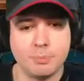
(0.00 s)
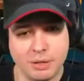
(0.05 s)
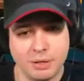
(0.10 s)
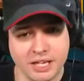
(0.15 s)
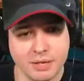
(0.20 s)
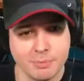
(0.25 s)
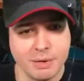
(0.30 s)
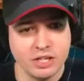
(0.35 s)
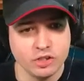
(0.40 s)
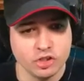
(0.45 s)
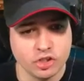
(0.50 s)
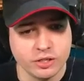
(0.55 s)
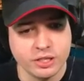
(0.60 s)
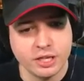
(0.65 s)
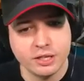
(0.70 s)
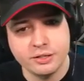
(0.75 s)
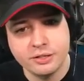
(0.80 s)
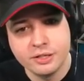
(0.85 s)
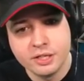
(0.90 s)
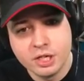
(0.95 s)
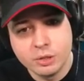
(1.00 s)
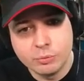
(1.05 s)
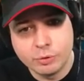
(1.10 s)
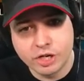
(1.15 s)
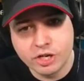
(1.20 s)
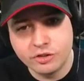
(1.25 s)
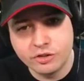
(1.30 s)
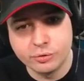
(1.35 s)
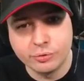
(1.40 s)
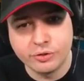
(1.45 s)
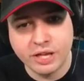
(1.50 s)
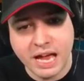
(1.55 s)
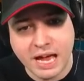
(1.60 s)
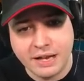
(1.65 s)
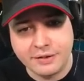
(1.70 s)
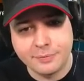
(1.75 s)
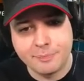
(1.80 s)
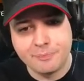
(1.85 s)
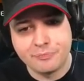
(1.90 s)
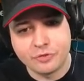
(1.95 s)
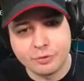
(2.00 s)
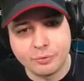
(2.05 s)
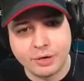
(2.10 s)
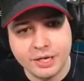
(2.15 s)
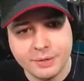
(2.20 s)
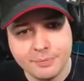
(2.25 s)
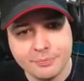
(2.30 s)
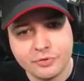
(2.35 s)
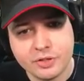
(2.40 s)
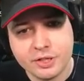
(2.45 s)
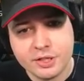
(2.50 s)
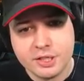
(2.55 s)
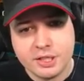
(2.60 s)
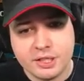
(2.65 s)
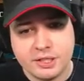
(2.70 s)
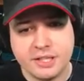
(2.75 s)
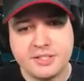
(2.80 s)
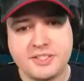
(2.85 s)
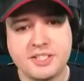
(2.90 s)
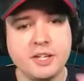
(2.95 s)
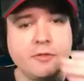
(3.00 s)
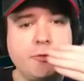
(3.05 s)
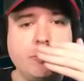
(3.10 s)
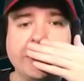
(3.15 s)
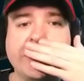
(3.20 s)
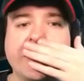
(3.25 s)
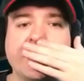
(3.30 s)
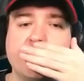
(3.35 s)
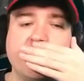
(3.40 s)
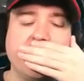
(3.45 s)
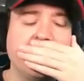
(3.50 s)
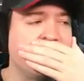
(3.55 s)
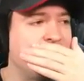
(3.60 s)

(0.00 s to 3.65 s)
play a match, and then we're gonna do that, right? Let's see if we can play